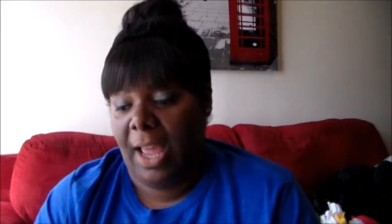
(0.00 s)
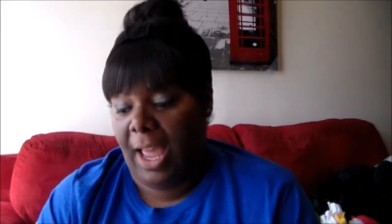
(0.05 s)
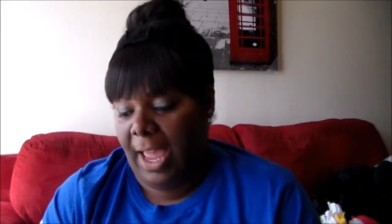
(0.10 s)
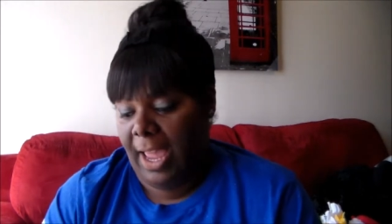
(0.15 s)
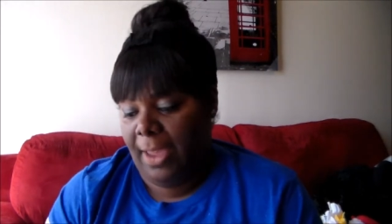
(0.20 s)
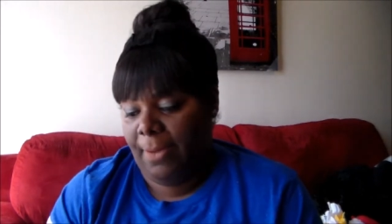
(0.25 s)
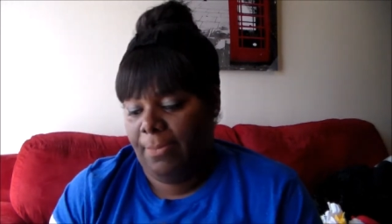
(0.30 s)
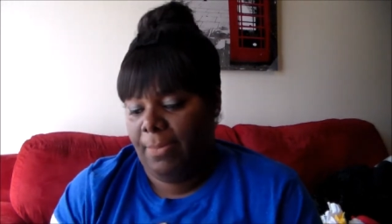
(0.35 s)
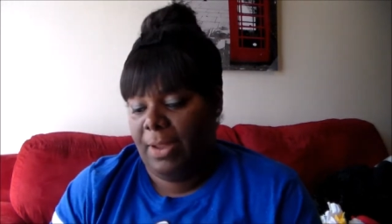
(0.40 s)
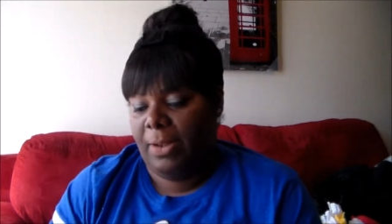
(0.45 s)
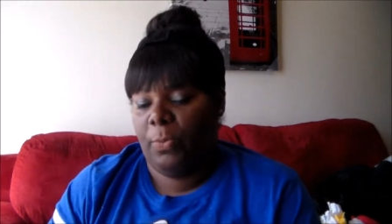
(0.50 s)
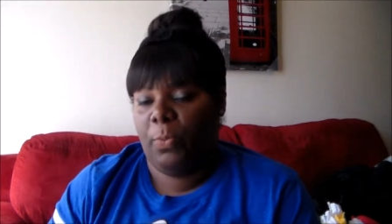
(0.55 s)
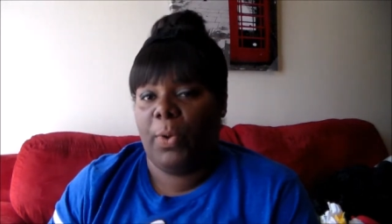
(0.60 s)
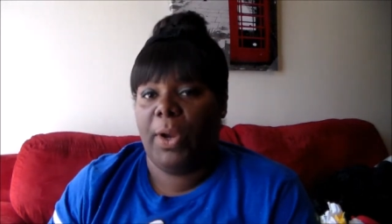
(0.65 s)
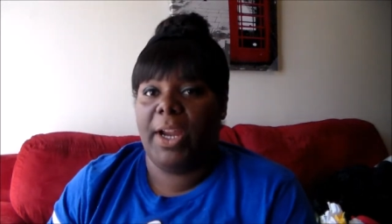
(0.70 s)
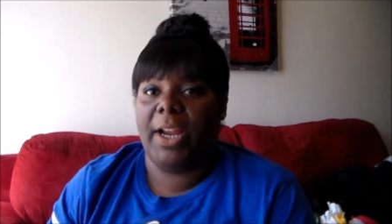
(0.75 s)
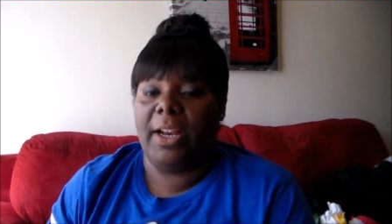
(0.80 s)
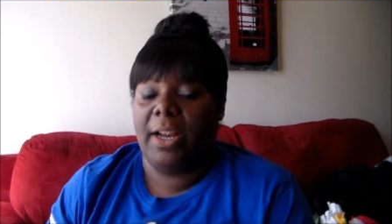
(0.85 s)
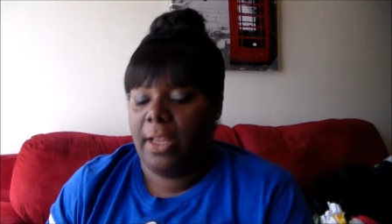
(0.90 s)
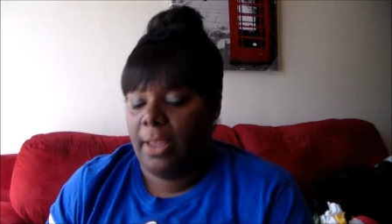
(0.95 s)
I've been
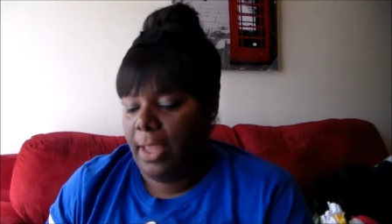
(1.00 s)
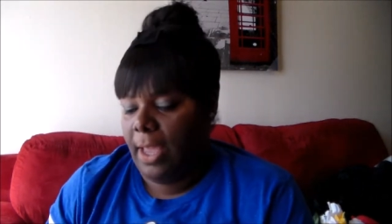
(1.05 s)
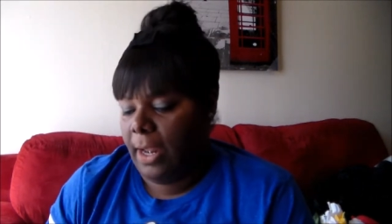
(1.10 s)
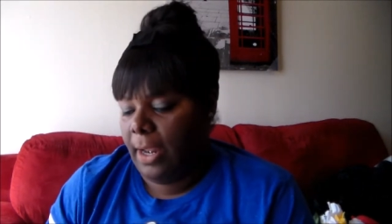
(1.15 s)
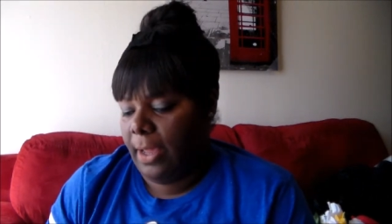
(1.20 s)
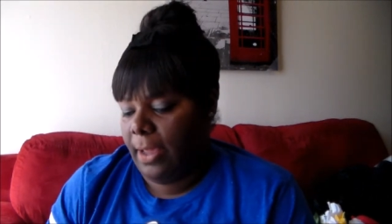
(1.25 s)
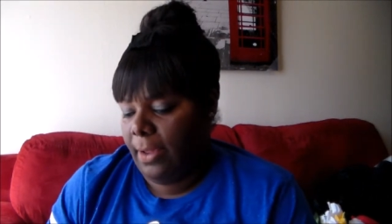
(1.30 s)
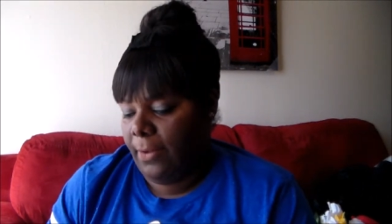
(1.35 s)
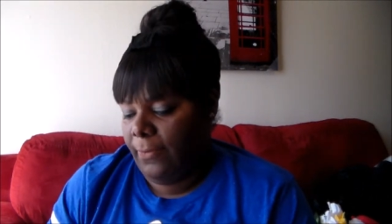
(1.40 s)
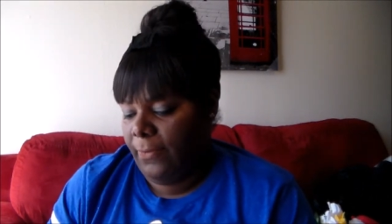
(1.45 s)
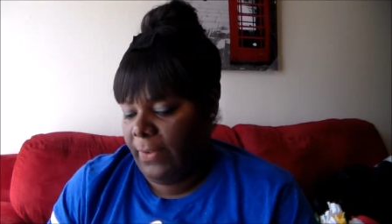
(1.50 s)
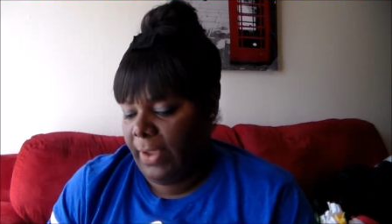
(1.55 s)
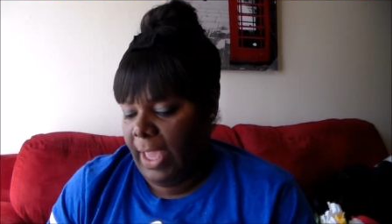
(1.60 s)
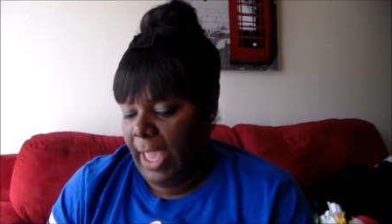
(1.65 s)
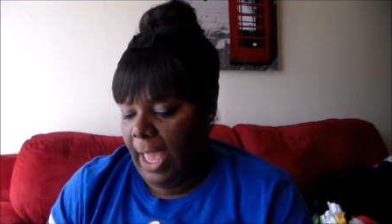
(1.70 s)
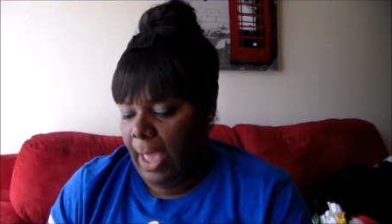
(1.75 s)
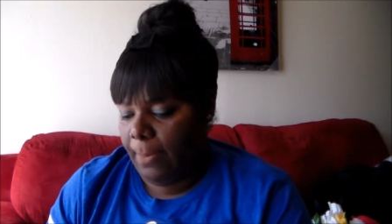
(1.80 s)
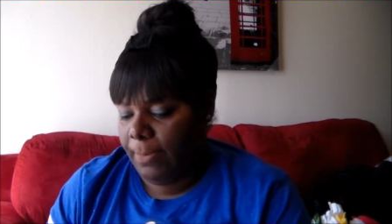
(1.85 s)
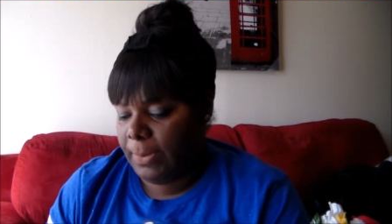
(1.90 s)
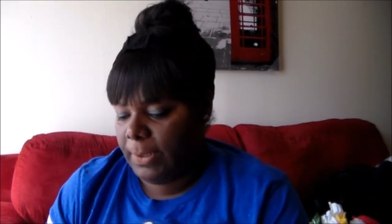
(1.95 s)
wearing a lot of
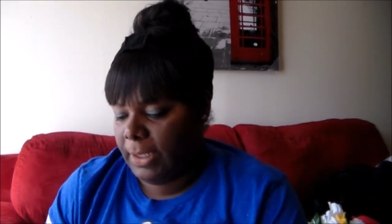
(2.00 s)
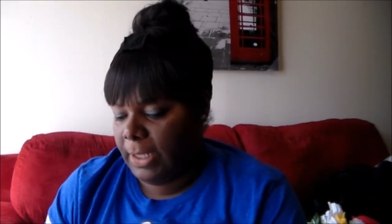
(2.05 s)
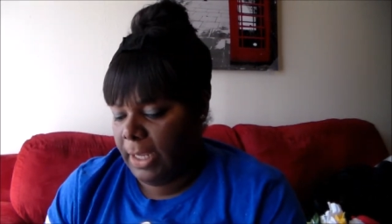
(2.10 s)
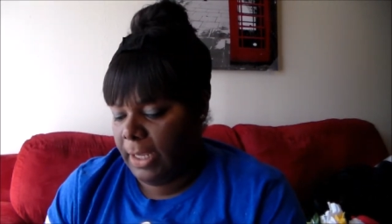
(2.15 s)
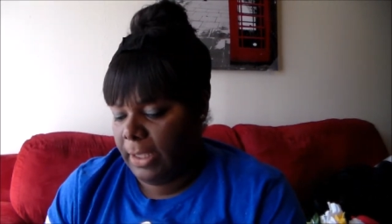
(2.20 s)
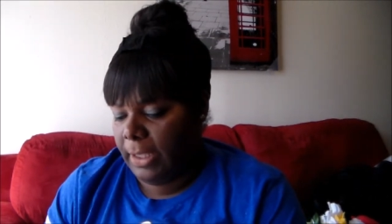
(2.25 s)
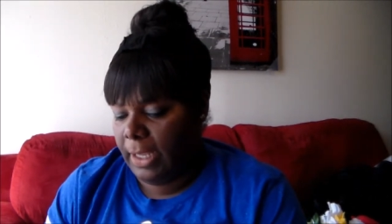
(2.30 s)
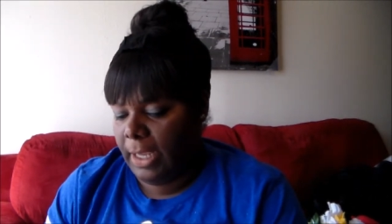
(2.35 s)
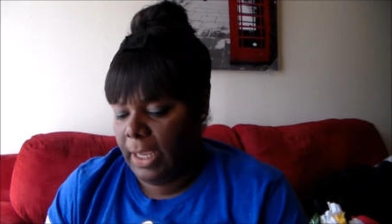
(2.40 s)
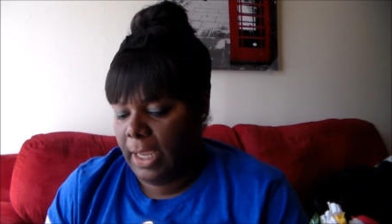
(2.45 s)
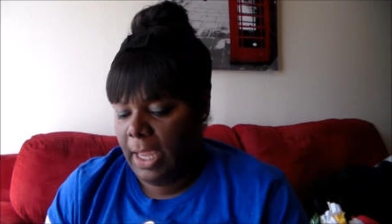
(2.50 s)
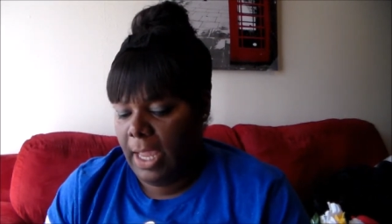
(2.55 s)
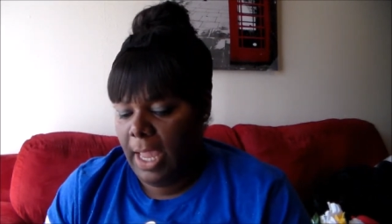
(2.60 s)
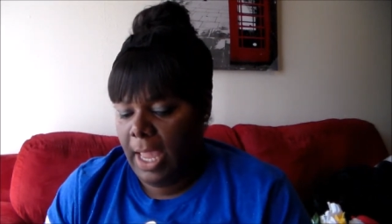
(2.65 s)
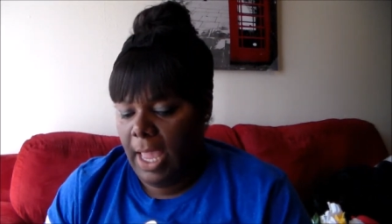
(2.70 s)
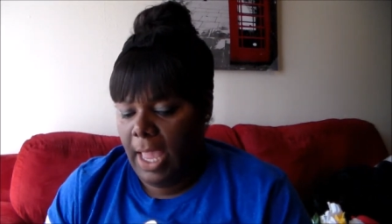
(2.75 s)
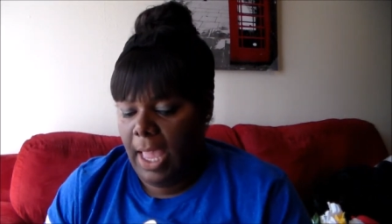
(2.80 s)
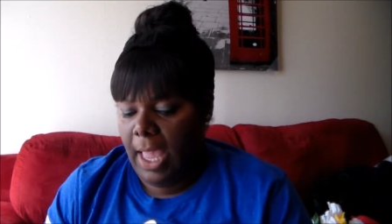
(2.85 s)
caps lately